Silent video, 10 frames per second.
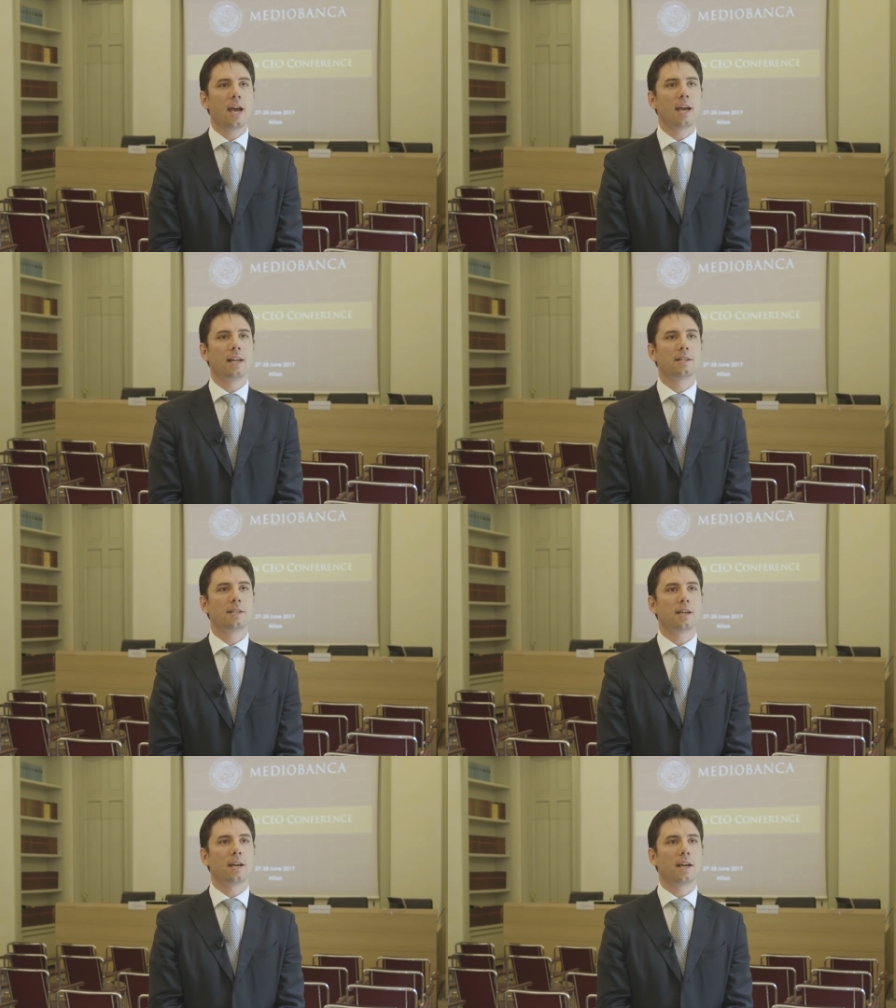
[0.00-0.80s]

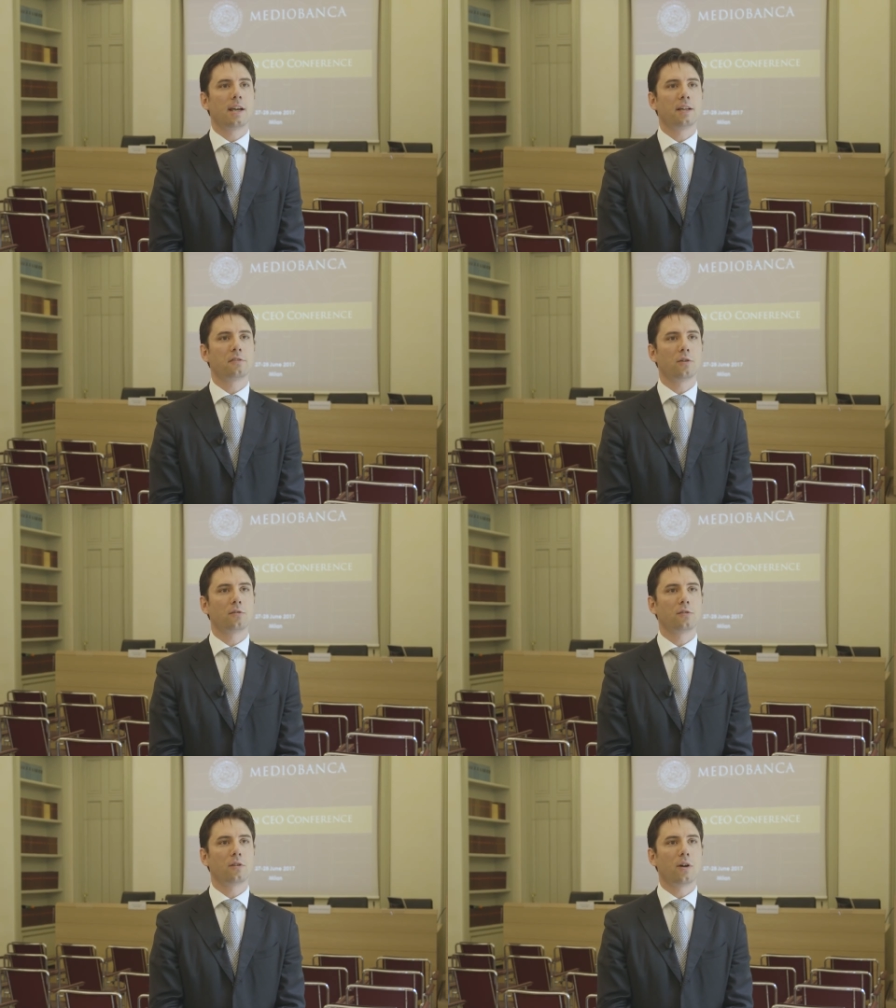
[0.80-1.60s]
and uh, uh, has
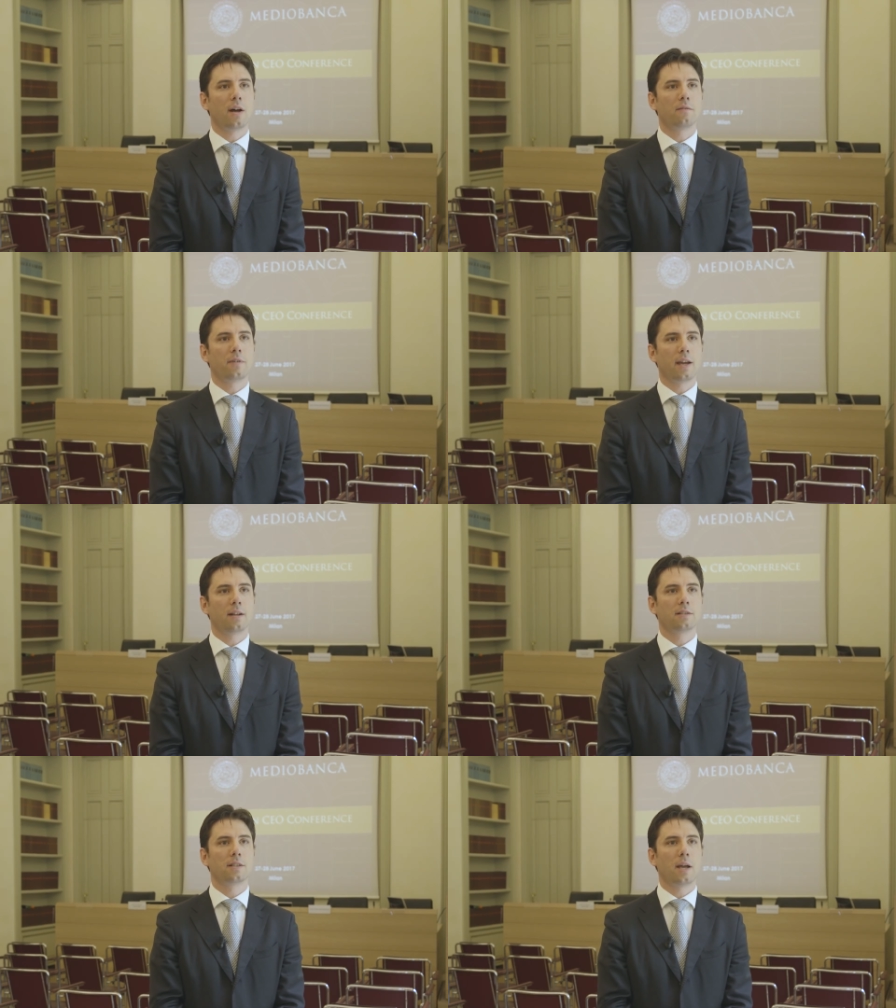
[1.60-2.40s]
also
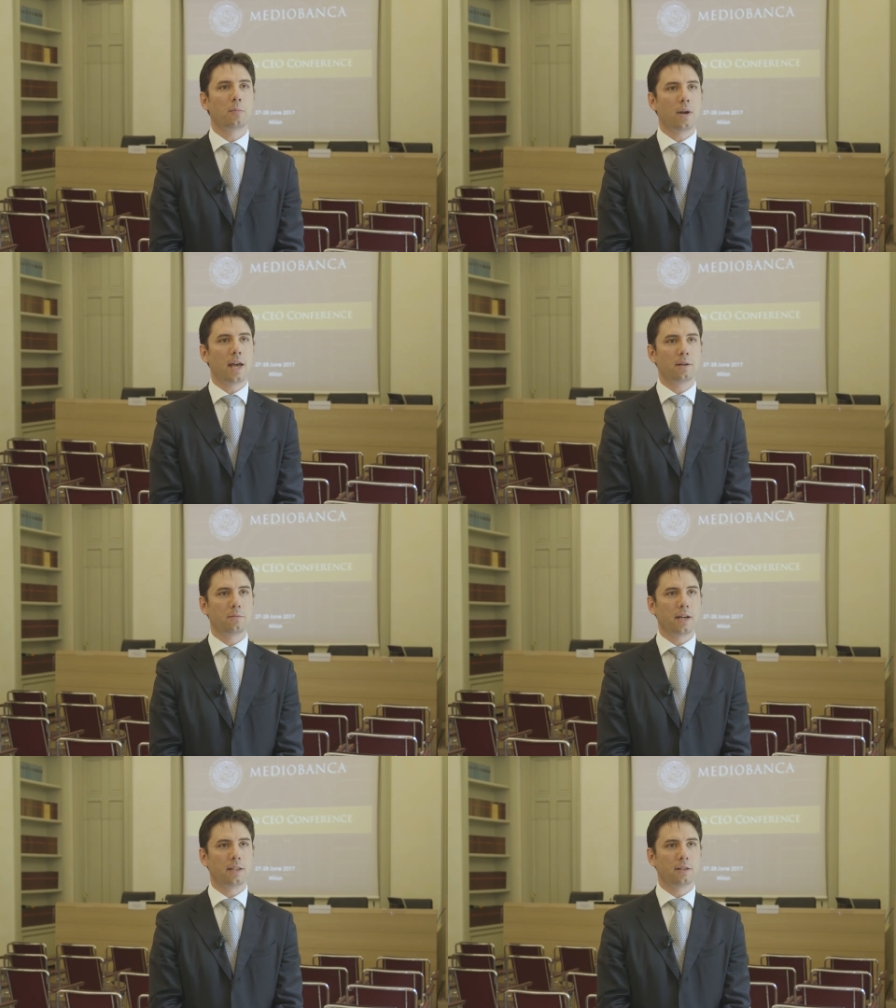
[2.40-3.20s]
unveiled a
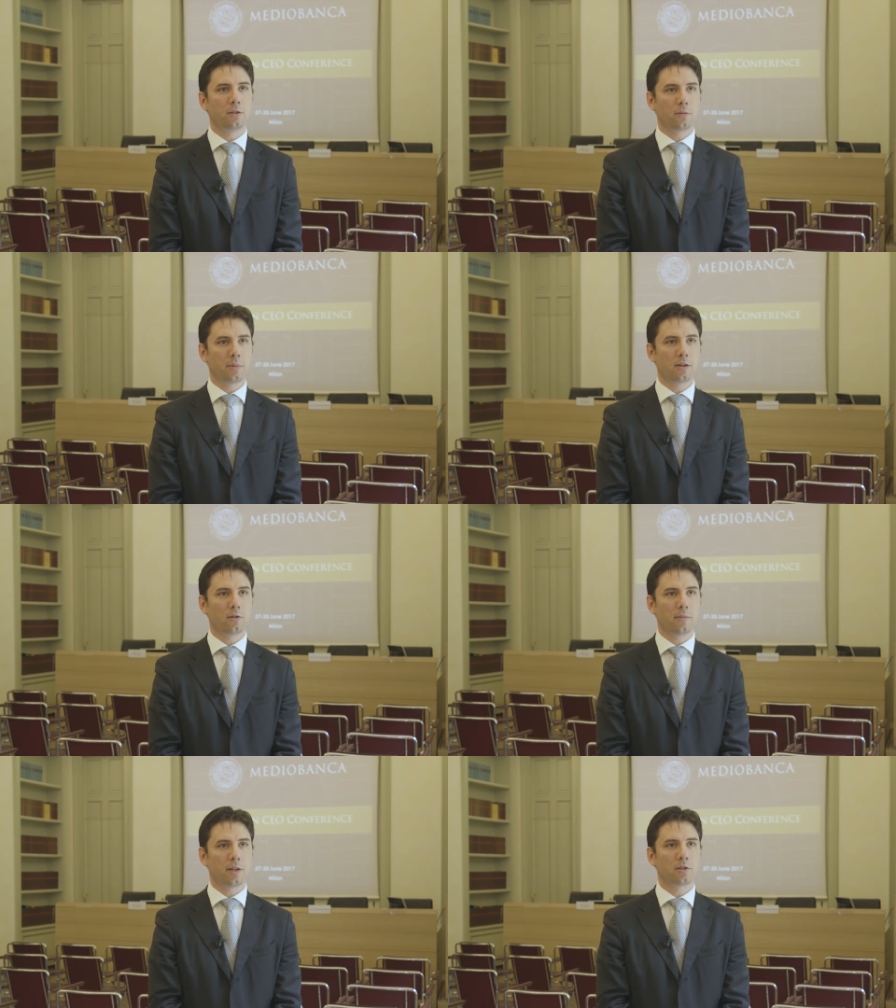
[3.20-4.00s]
plan by the European
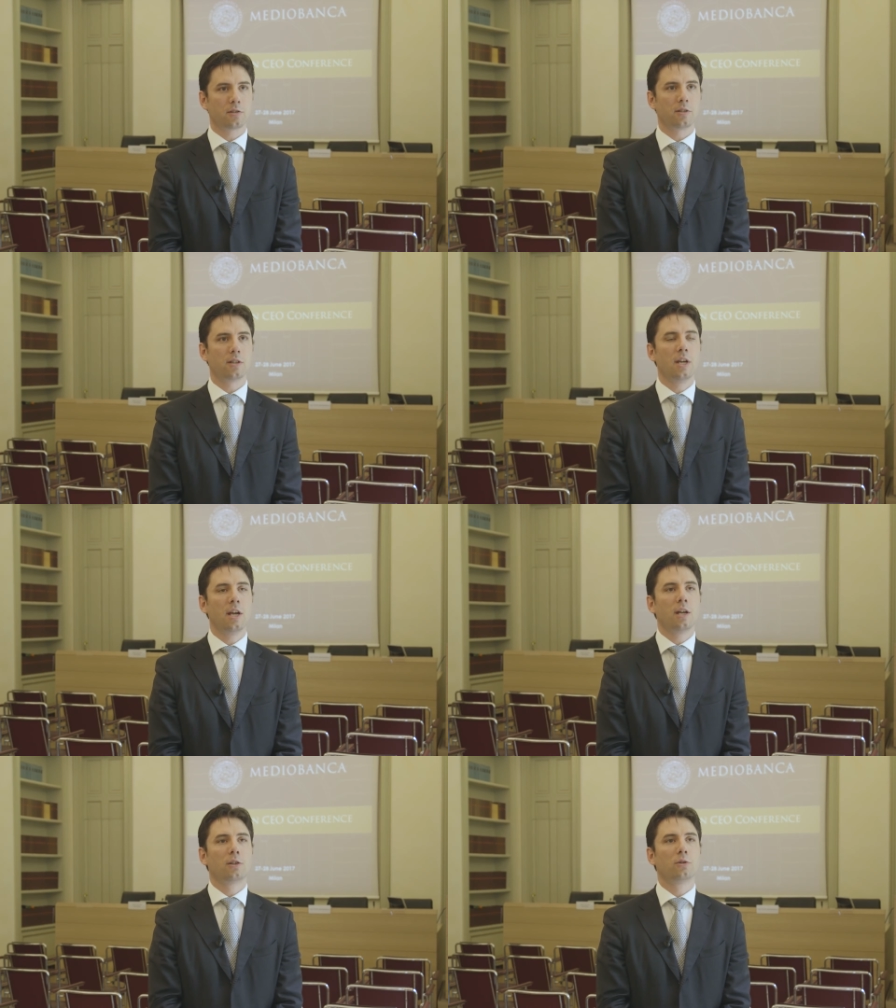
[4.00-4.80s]
Commission
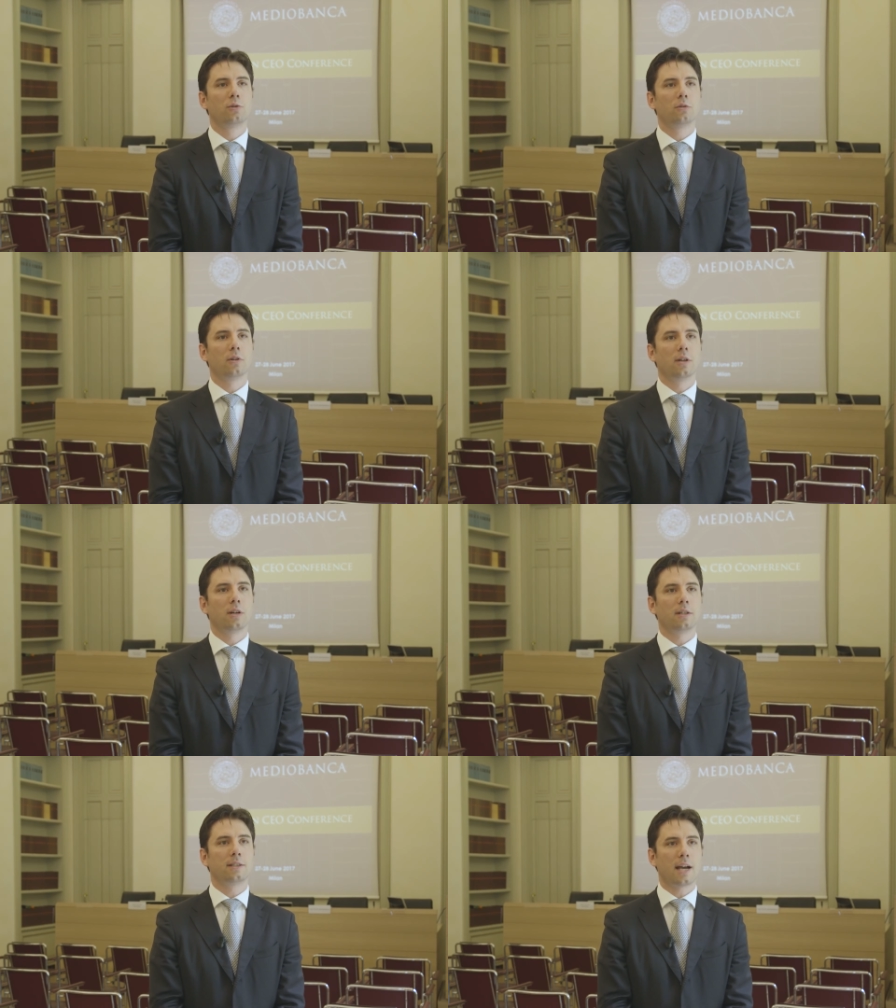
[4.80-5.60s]
to
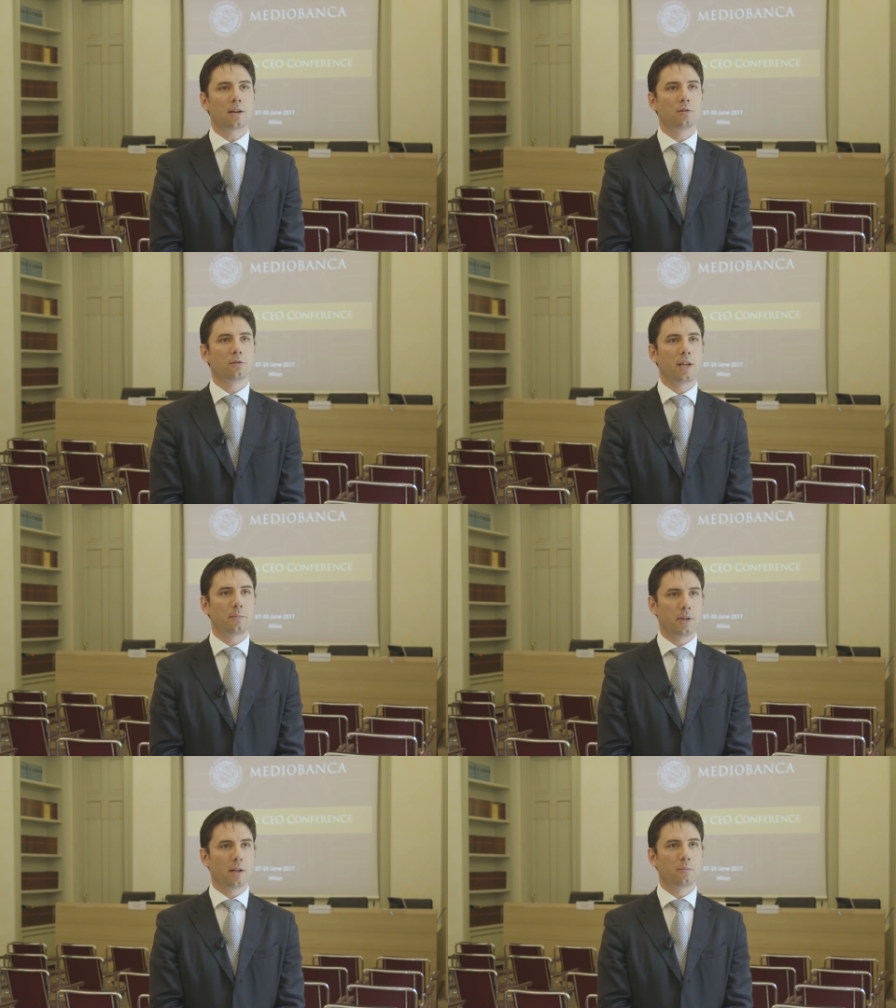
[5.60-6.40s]
tackle the
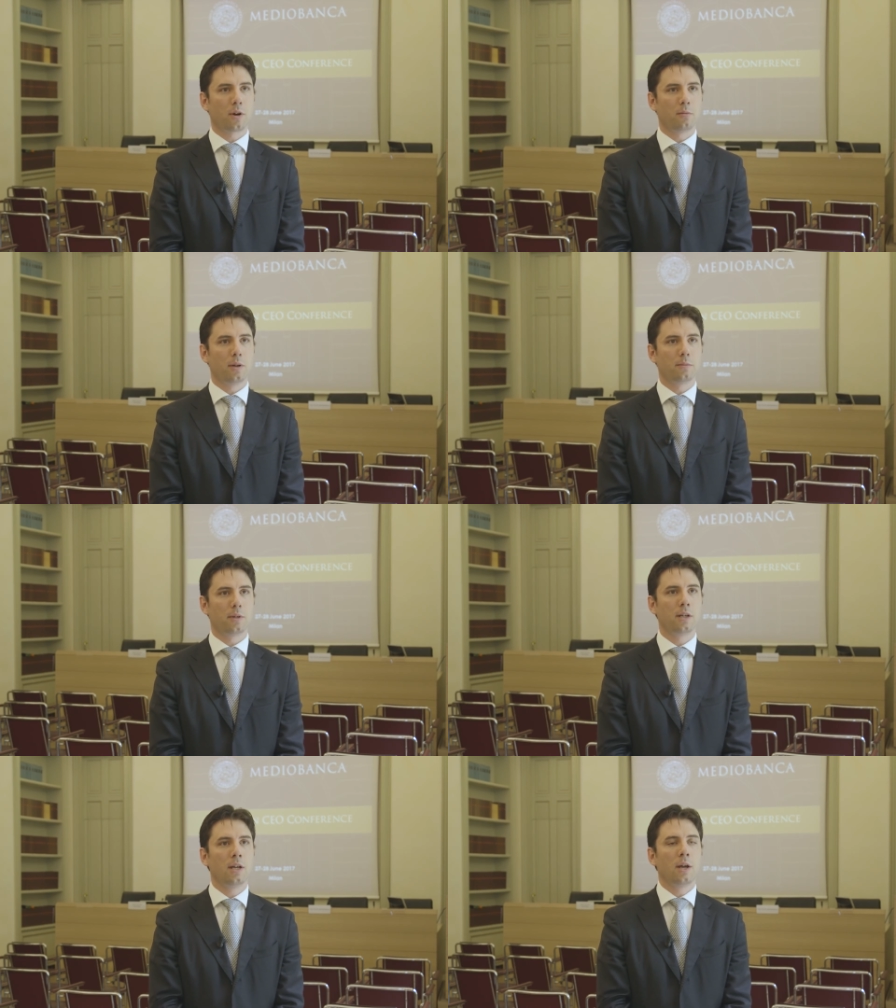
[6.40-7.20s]
NPL
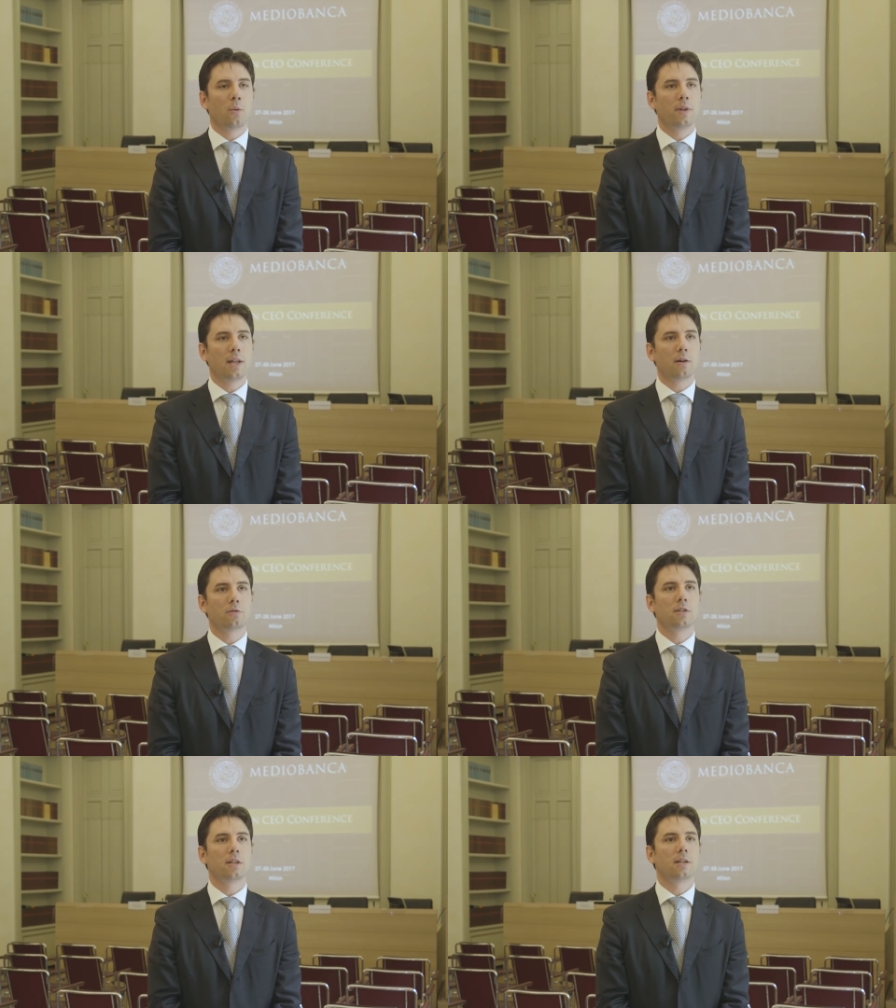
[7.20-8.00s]
problem without